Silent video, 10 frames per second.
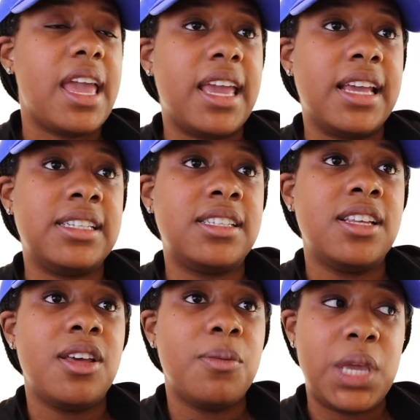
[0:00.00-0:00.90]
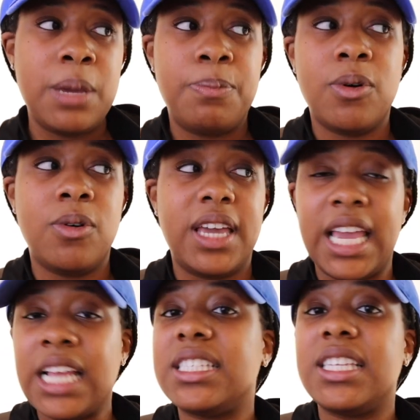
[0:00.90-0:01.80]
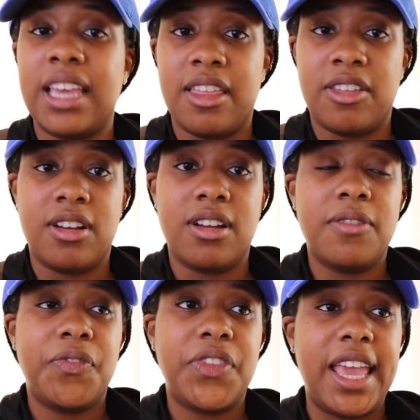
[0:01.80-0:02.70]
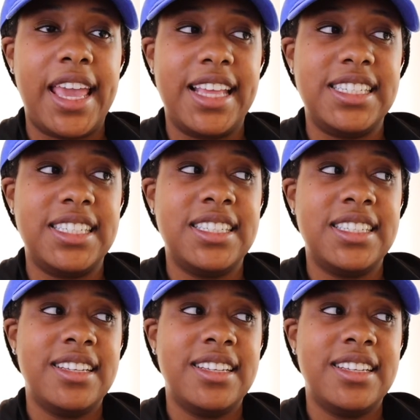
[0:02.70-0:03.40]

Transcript: And people eat together in